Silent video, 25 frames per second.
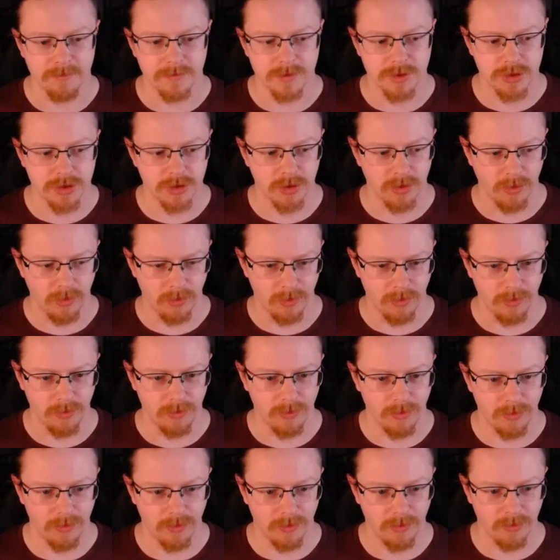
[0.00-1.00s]
So
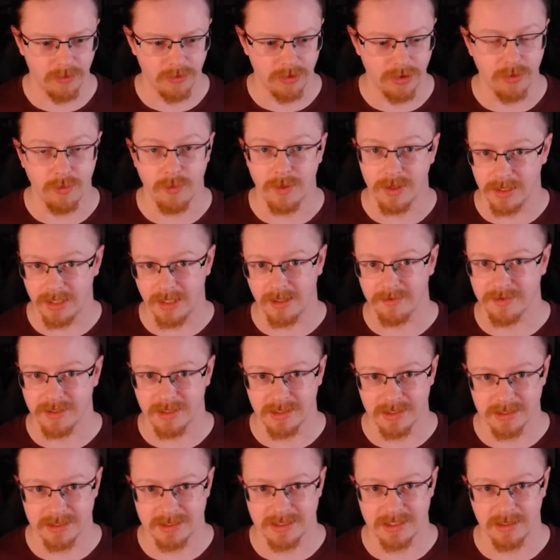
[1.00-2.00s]
you will have
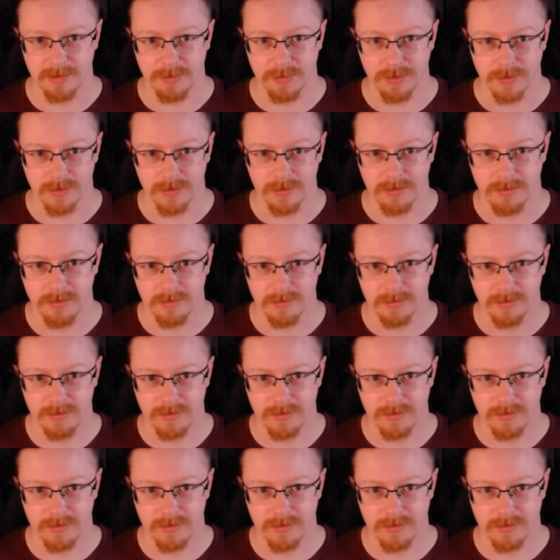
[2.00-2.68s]
to disable